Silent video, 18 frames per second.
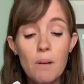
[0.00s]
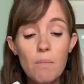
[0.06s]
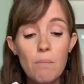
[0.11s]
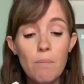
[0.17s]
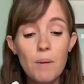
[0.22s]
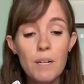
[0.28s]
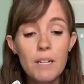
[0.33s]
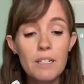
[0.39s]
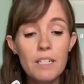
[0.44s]

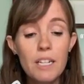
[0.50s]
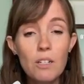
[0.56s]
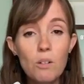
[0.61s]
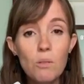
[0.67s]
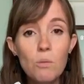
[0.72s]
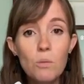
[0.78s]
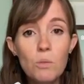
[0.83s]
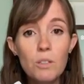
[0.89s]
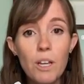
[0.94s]
But it
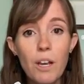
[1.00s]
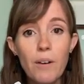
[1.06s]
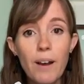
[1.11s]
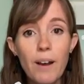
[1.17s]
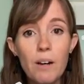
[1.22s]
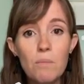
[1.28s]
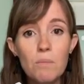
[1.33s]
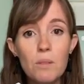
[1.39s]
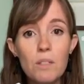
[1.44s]
also
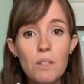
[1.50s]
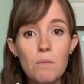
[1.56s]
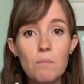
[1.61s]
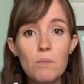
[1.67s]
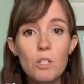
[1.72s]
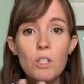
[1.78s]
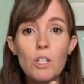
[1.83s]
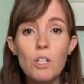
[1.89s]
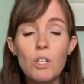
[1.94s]
helps
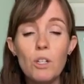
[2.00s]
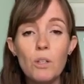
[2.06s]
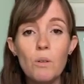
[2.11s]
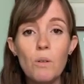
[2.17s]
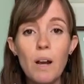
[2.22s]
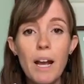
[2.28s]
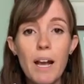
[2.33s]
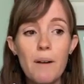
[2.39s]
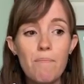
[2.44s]
them
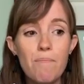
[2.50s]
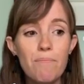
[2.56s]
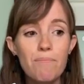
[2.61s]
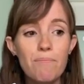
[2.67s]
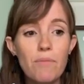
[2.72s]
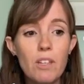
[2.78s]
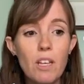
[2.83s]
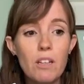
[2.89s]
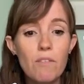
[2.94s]
to
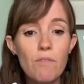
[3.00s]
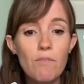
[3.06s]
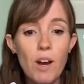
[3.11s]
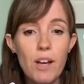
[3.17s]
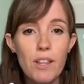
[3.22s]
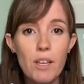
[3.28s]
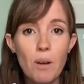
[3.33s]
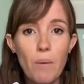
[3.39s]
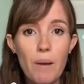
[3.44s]

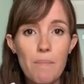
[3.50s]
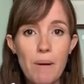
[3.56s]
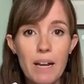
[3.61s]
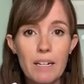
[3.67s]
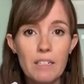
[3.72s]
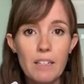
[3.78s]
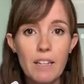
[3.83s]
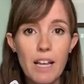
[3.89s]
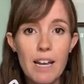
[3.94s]
find their way back
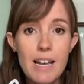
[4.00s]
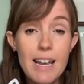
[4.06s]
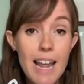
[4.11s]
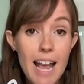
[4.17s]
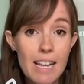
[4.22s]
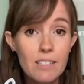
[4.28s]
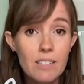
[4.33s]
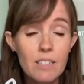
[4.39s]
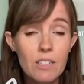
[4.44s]
to their
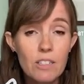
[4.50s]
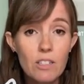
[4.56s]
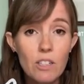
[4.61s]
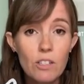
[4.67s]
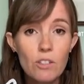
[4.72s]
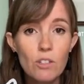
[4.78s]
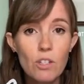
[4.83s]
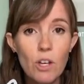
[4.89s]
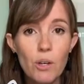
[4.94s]
nests.
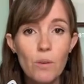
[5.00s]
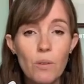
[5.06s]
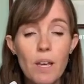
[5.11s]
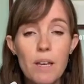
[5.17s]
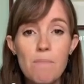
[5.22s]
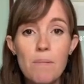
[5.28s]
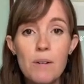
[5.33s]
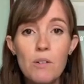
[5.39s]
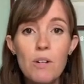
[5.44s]
So
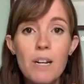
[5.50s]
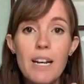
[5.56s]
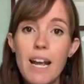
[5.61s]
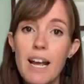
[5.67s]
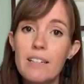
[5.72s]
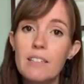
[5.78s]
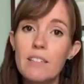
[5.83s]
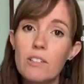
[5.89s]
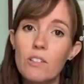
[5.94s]
they build
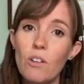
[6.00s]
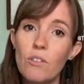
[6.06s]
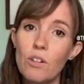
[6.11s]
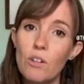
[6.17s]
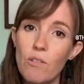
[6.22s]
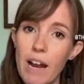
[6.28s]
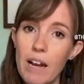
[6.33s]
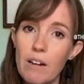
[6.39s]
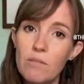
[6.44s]
nests on the
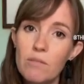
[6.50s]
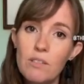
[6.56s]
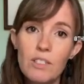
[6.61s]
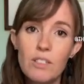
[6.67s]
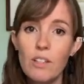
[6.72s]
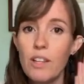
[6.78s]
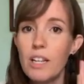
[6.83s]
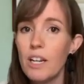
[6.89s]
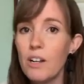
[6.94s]
ground,
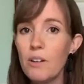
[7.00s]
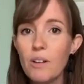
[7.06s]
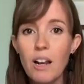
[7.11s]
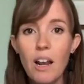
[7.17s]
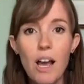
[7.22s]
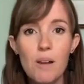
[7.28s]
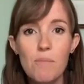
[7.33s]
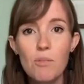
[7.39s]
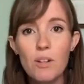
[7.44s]
so they don't
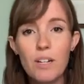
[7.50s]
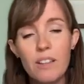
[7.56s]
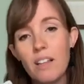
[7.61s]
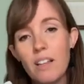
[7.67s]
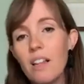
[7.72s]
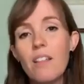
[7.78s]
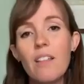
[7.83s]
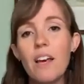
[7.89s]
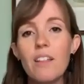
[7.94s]
climb or
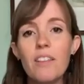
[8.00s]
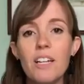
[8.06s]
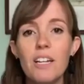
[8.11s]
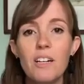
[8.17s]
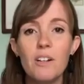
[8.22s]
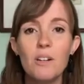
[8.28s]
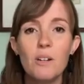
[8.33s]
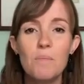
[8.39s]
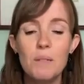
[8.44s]
anything like that. They
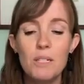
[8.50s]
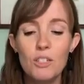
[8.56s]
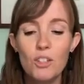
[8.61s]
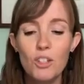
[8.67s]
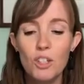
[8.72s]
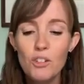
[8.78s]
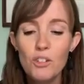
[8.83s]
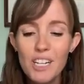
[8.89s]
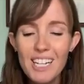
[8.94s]
don't go up into
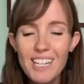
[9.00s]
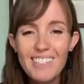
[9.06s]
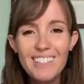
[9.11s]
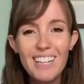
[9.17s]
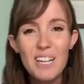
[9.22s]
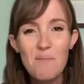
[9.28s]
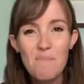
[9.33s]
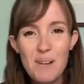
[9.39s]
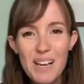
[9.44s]
the trees
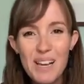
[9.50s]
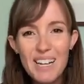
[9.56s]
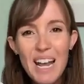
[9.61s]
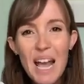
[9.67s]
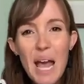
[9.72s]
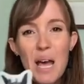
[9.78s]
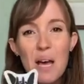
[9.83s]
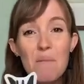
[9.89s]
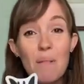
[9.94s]
like a bird,
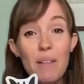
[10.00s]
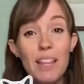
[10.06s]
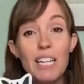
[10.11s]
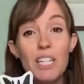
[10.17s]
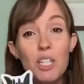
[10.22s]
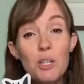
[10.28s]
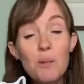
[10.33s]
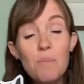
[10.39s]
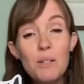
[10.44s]
but they
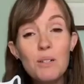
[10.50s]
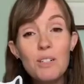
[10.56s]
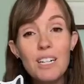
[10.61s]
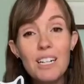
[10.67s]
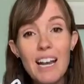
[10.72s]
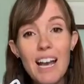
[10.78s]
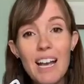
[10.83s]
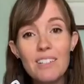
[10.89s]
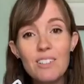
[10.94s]
do build a
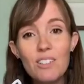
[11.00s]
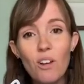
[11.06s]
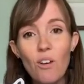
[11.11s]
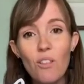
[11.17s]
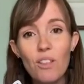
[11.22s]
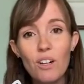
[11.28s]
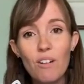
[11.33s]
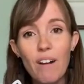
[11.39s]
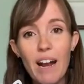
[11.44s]
nest
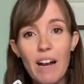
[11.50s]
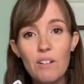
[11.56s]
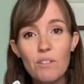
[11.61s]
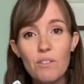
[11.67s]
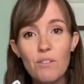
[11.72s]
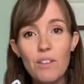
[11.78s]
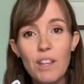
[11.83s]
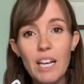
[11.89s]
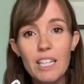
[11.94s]
on the
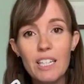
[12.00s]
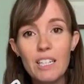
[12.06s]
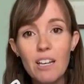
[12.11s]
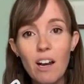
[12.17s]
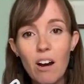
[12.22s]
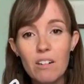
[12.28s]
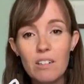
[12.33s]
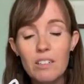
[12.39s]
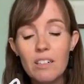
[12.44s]
ground for their
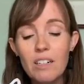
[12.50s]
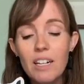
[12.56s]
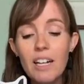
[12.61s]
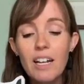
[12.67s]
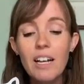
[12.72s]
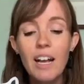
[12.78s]
young.